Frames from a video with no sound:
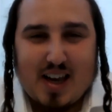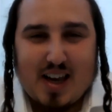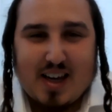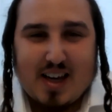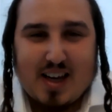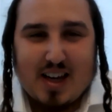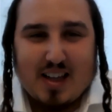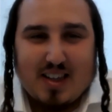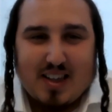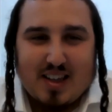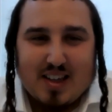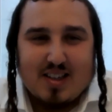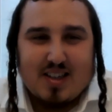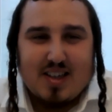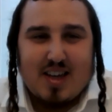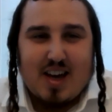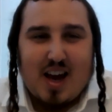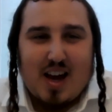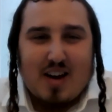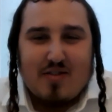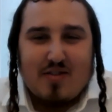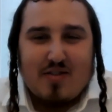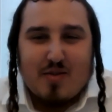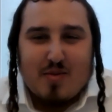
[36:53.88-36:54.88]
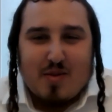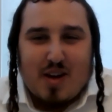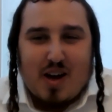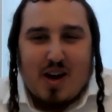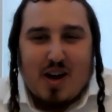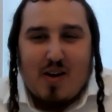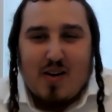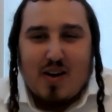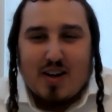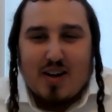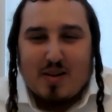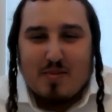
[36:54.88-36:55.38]
any ideas he had for me,
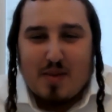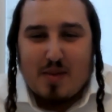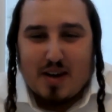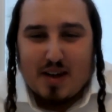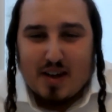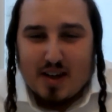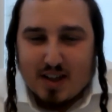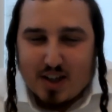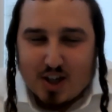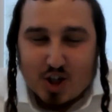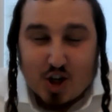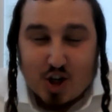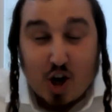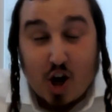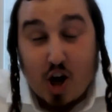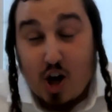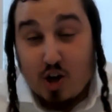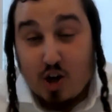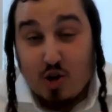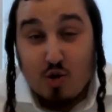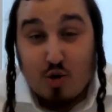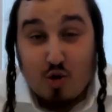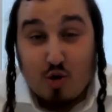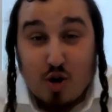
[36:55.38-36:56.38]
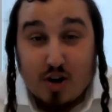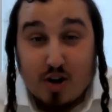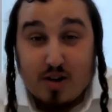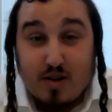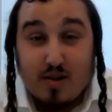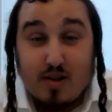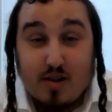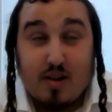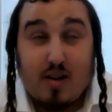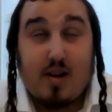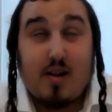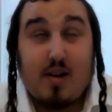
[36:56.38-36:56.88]
how I could make kiddush. You
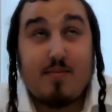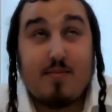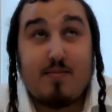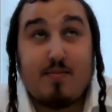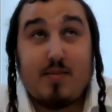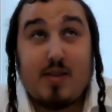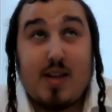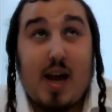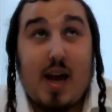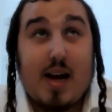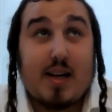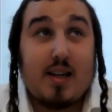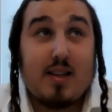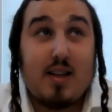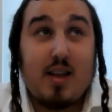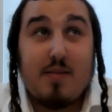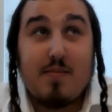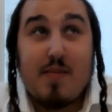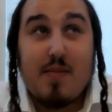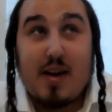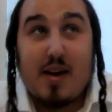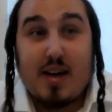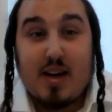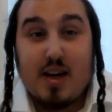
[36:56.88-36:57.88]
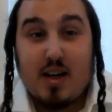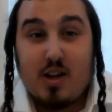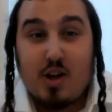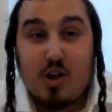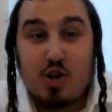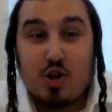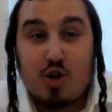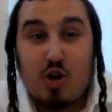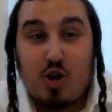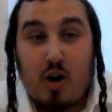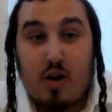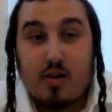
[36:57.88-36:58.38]
could technically make
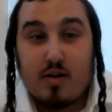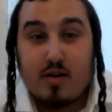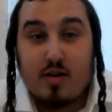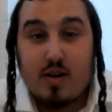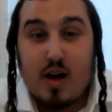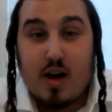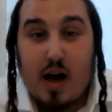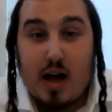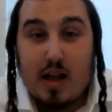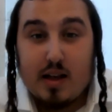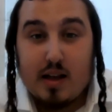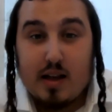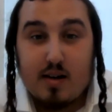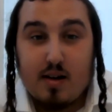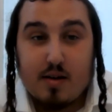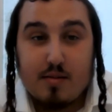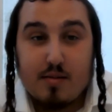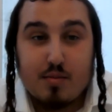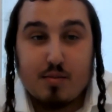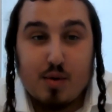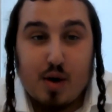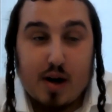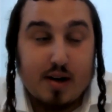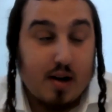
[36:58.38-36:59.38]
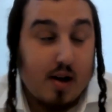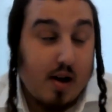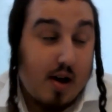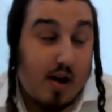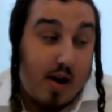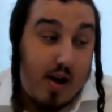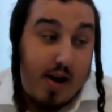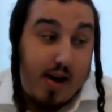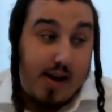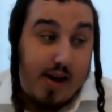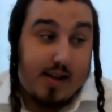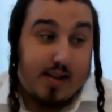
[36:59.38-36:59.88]
kiddush on challah, on bread.
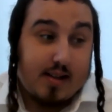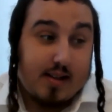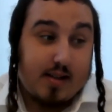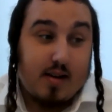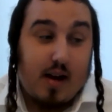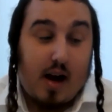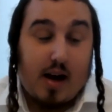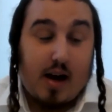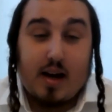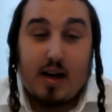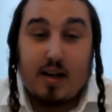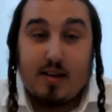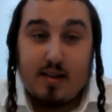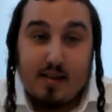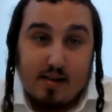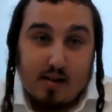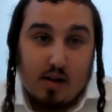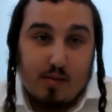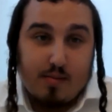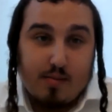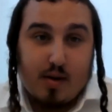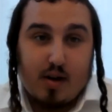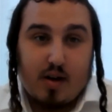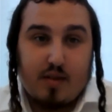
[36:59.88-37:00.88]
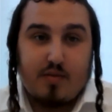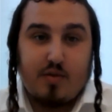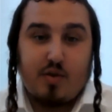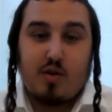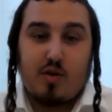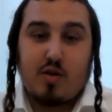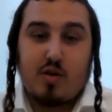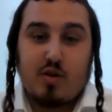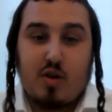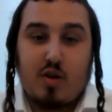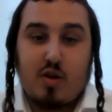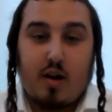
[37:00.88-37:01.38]
It's not ideal, but if
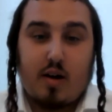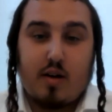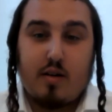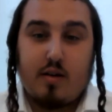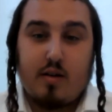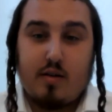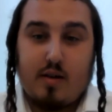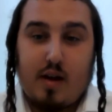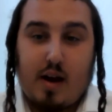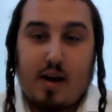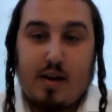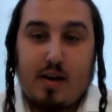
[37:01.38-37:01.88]
you're stuck